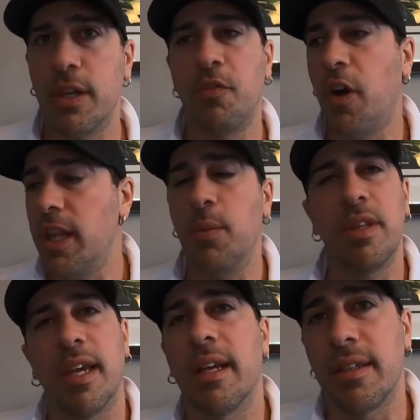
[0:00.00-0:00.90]
And finally,
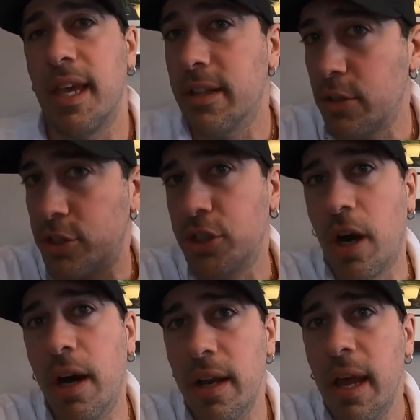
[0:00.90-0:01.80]
when they get to take their
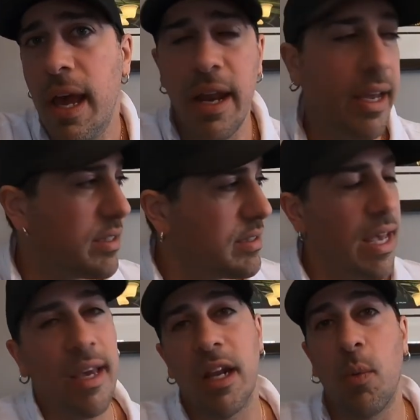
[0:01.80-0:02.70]
shot and it gets
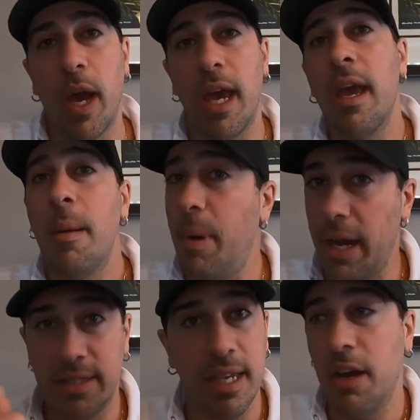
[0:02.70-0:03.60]
taken away
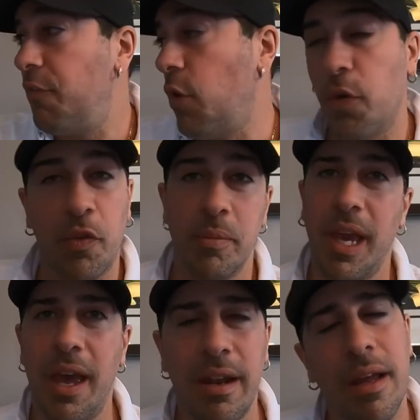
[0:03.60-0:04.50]
by, say, a vote from
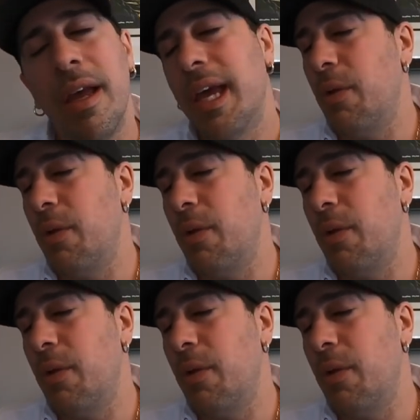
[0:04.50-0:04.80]
Canada,